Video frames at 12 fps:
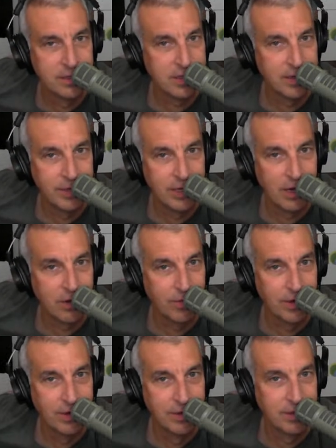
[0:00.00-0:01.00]
gonna be
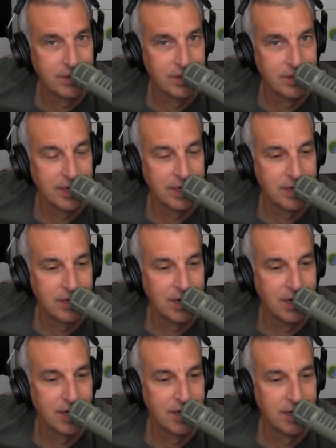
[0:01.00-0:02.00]
awkward. Getting
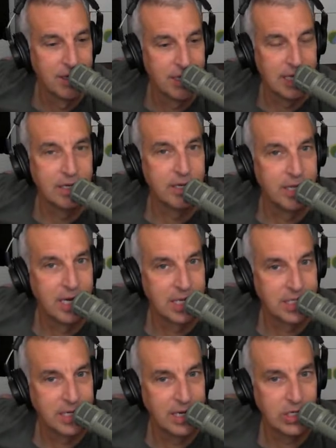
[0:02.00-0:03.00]
to the
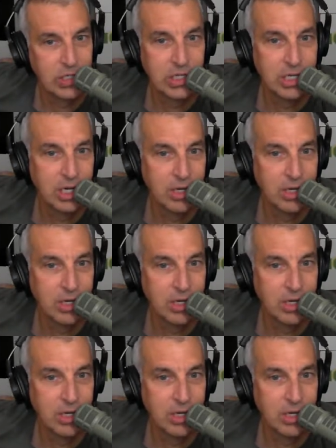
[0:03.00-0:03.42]
destination,